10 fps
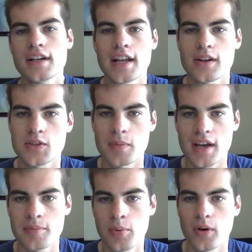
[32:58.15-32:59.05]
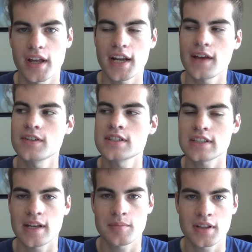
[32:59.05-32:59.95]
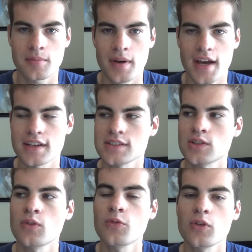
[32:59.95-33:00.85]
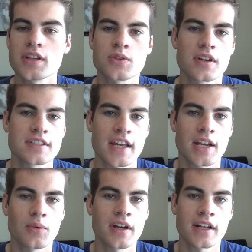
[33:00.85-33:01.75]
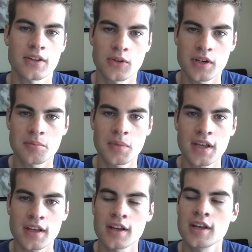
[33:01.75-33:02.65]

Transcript: Now, to make a point, I've disclaimed in the past, don't fully trust anyone, including me,